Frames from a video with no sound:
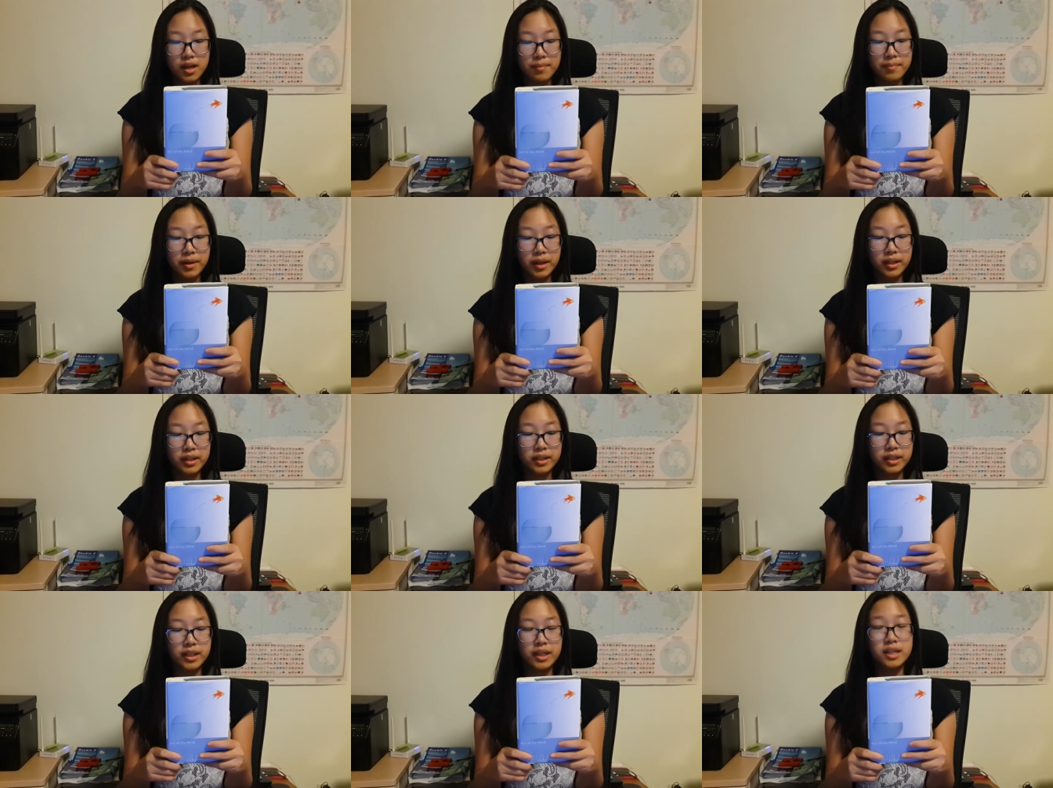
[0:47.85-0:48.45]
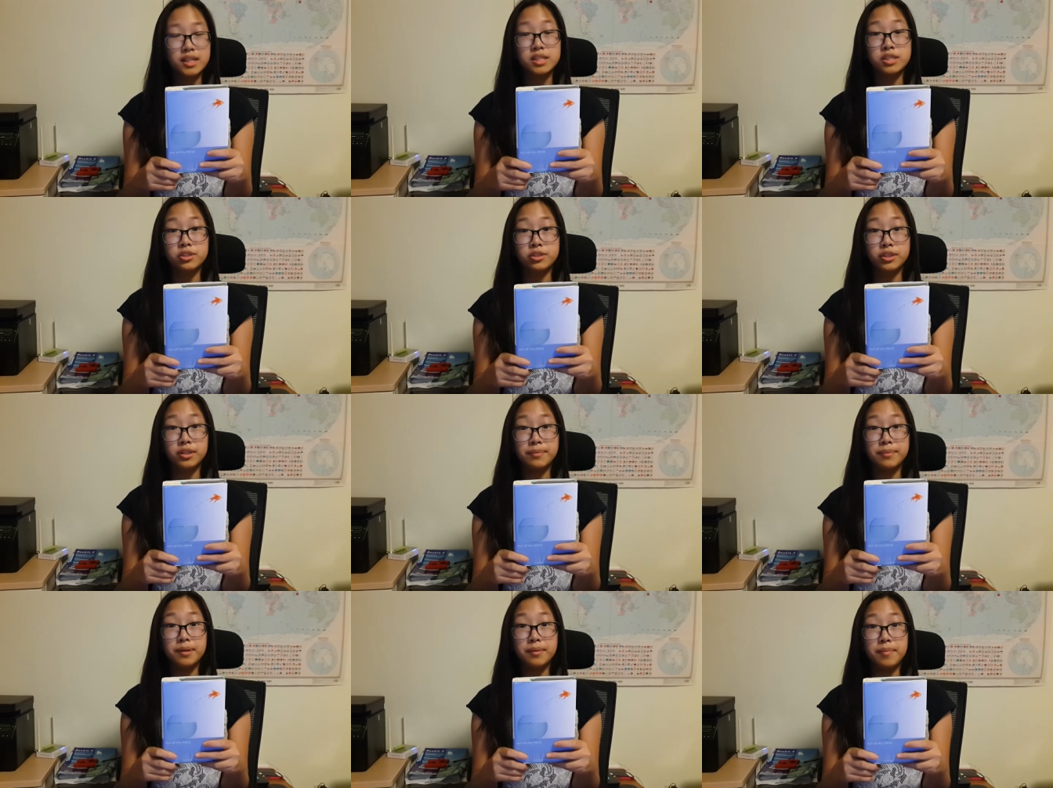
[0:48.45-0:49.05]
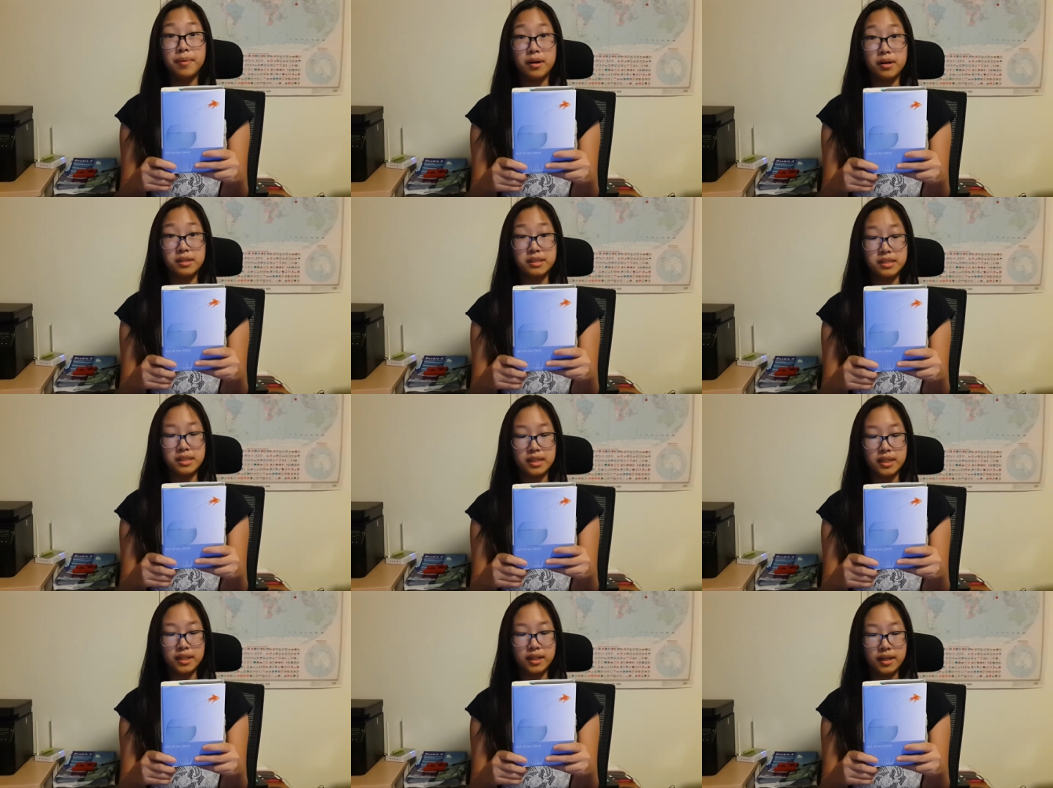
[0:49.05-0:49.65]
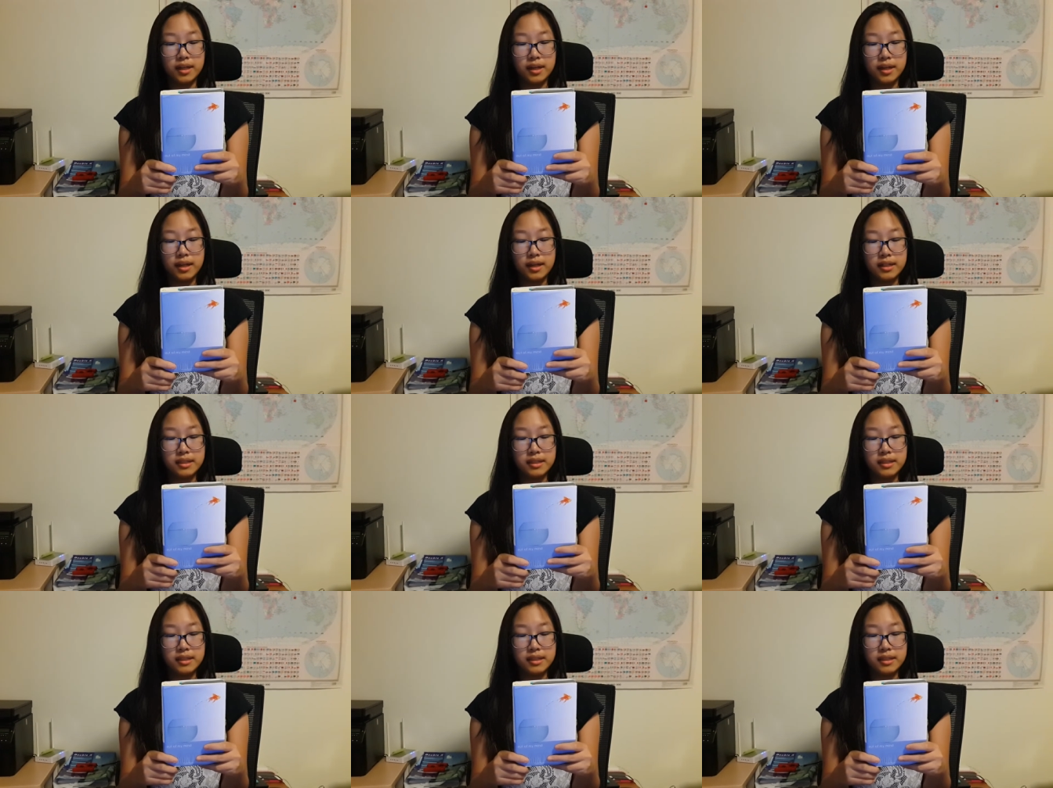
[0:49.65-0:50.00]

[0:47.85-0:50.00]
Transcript: Melody has cerebral palsy,